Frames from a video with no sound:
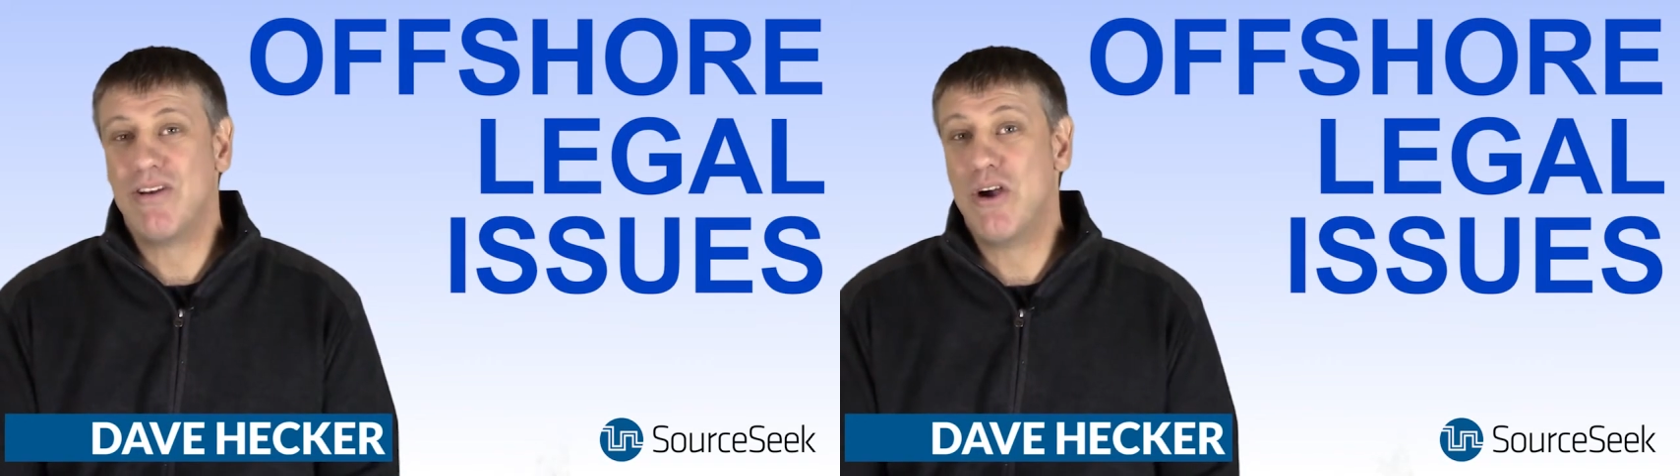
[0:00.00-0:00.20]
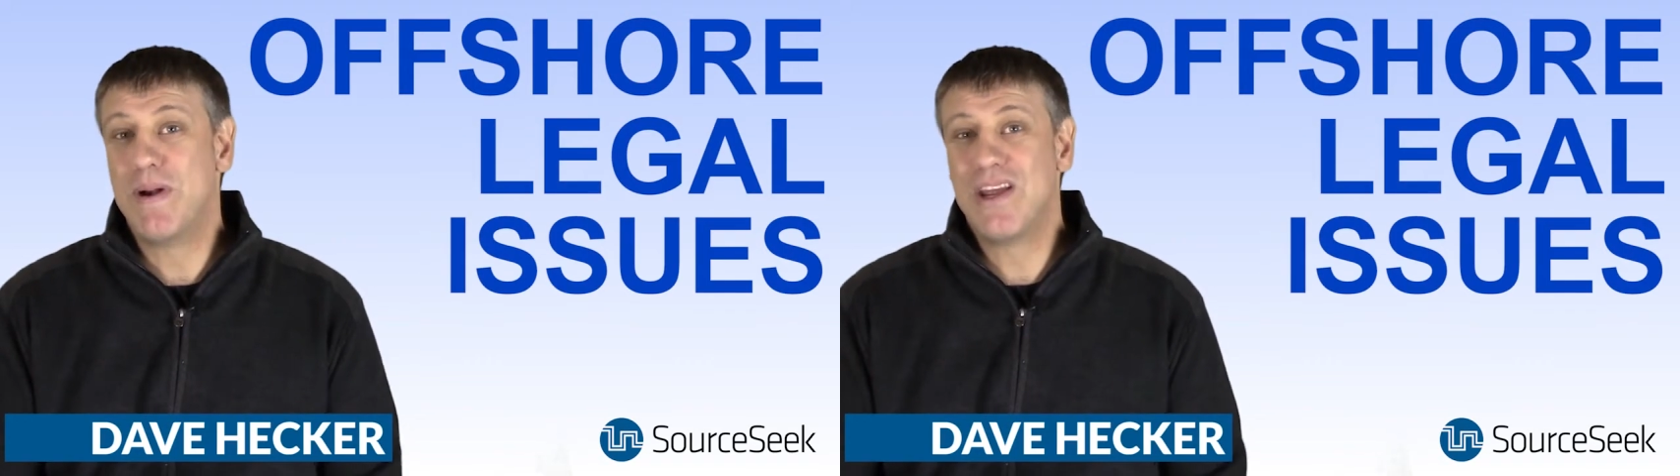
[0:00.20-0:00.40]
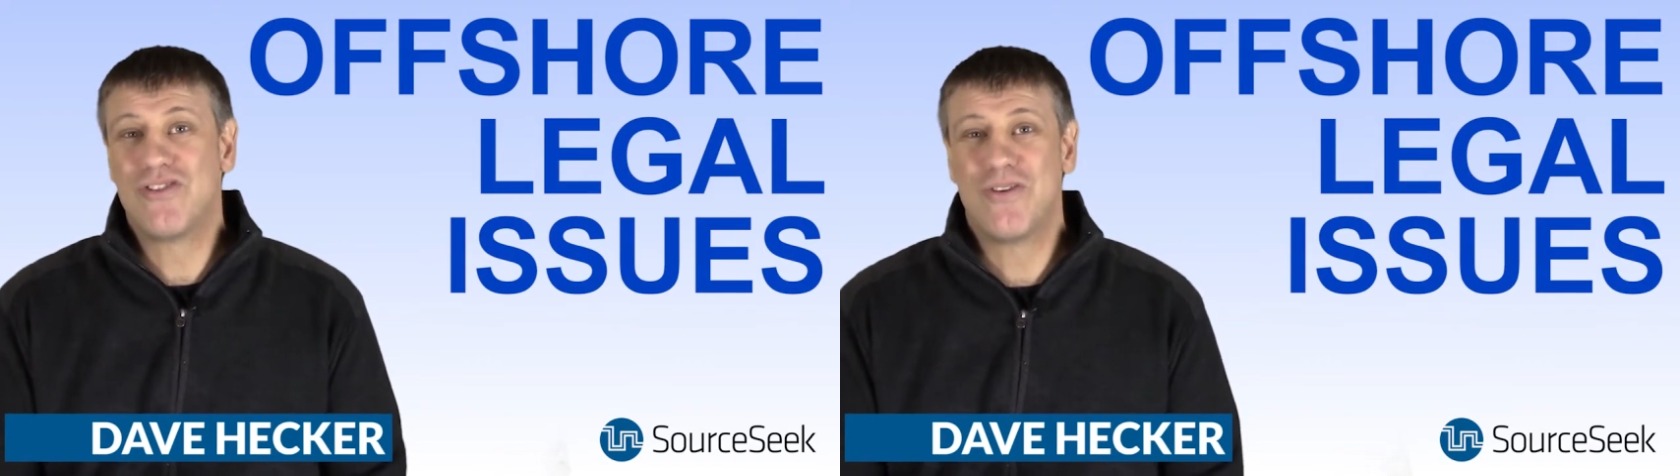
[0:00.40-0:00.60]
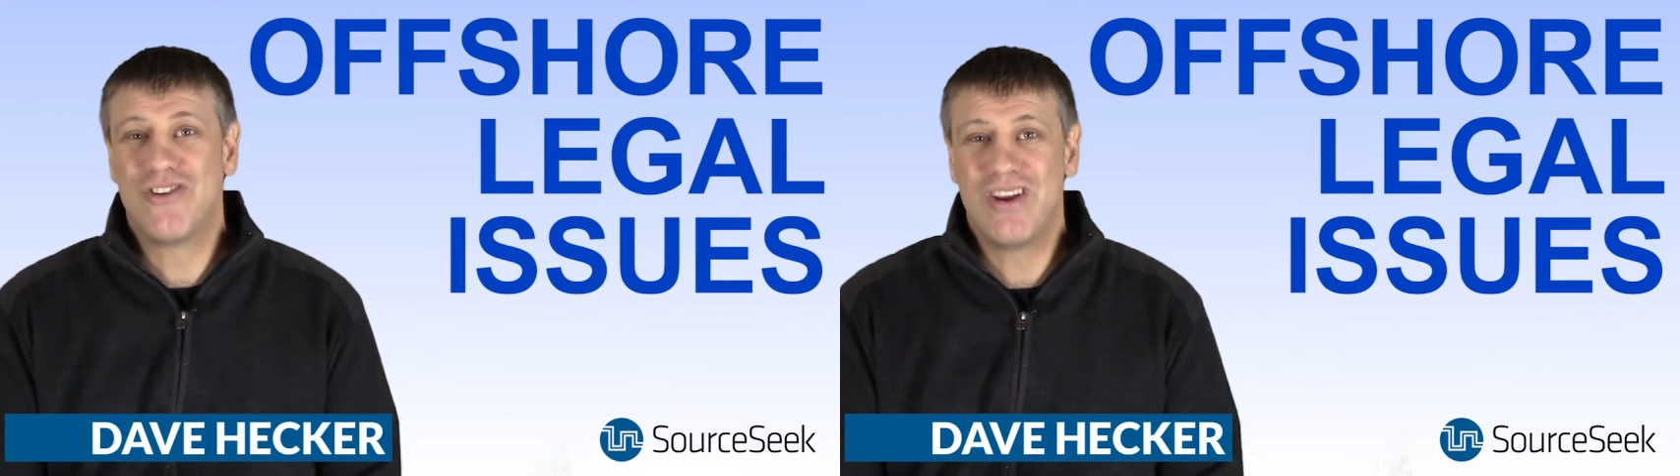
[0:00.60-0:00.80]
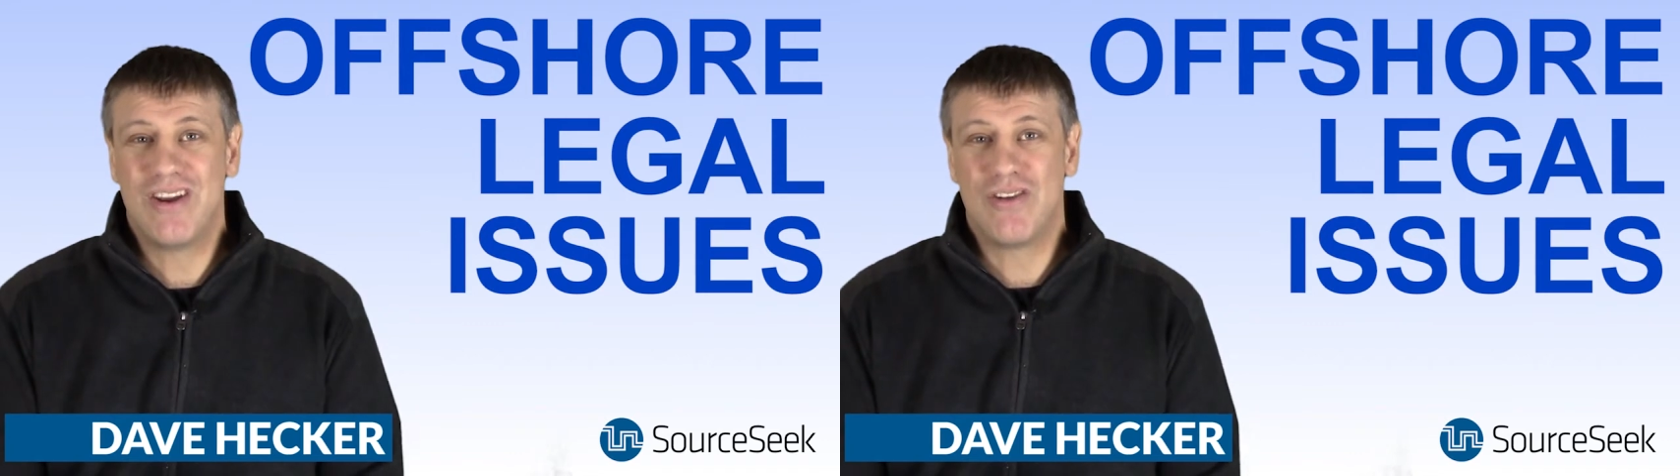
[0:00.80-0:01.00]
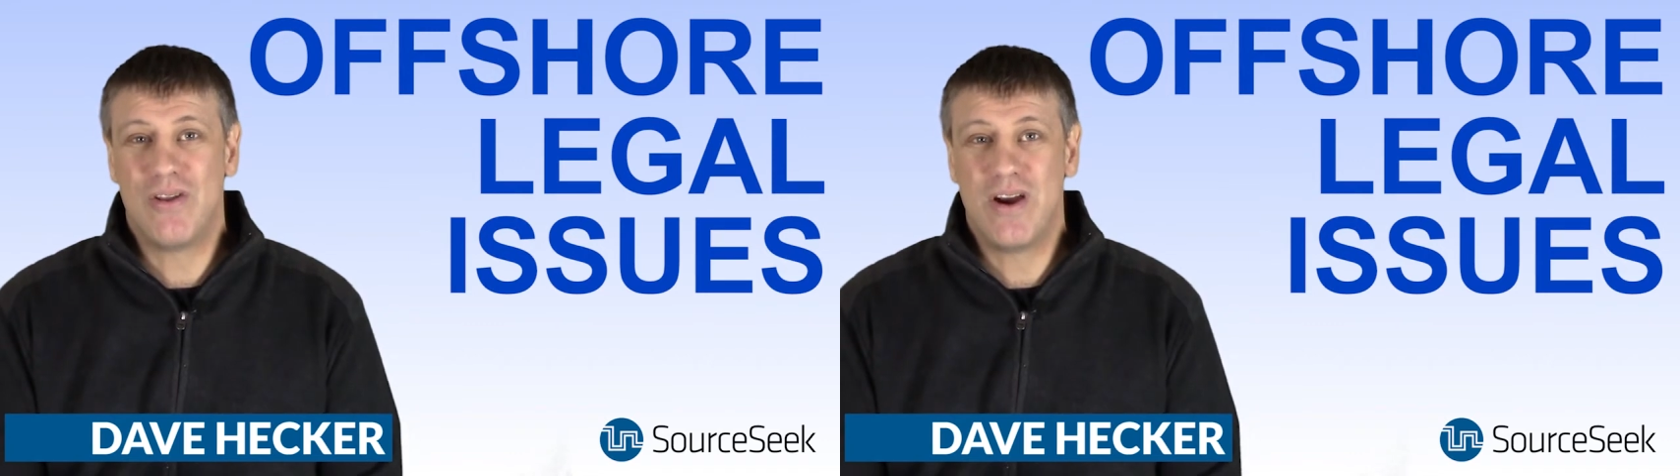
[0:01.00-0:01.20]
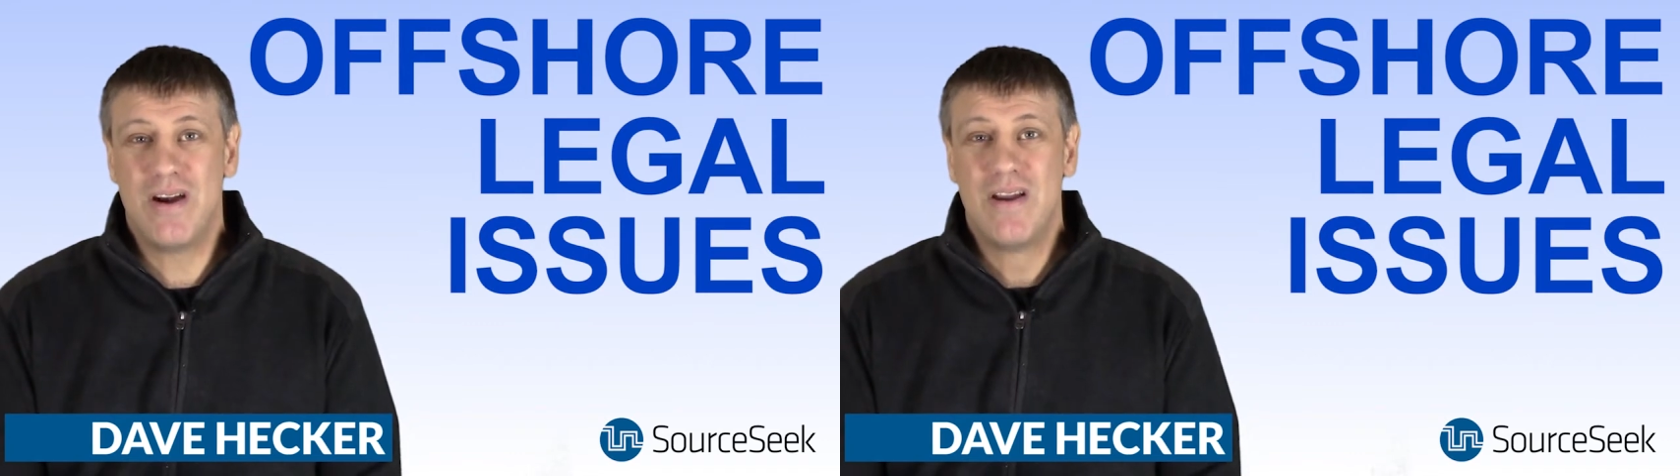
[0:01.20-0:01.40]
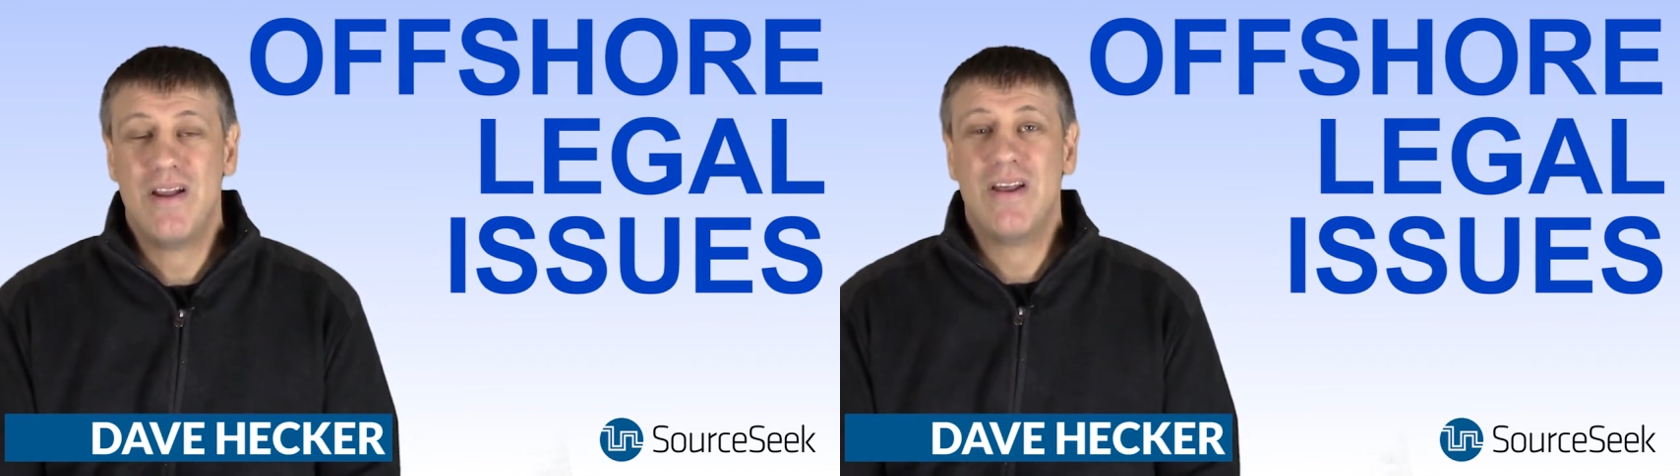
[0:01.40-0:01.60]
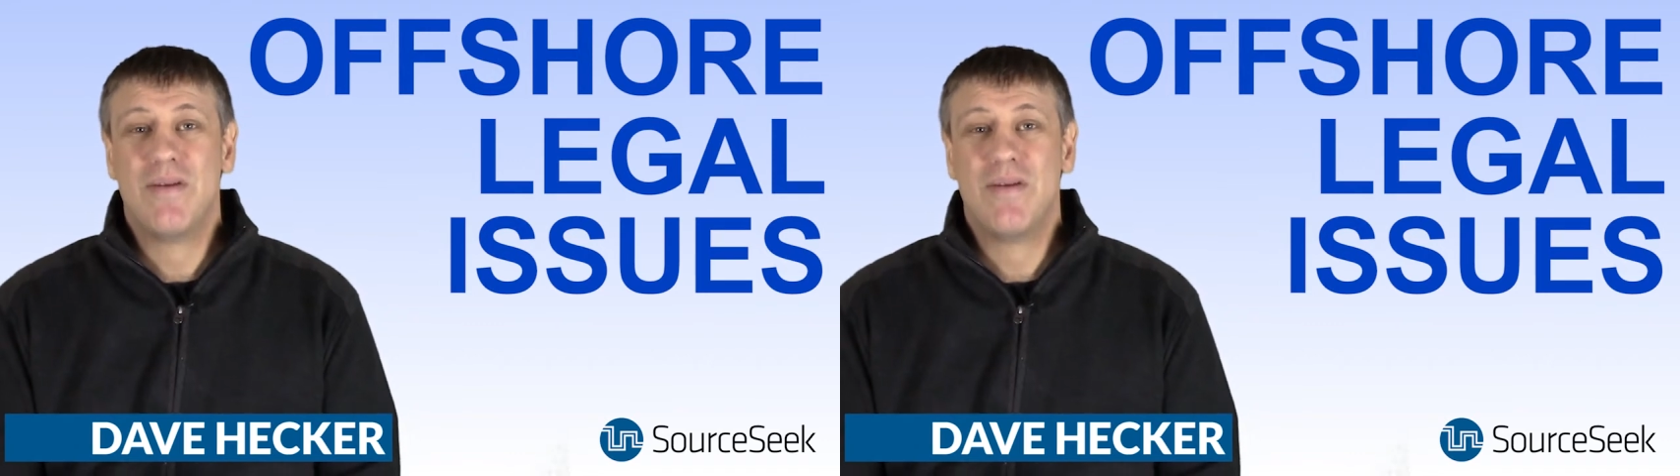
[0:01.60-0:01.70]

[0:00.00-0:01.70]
nobody at SourceSeek is a lawyer,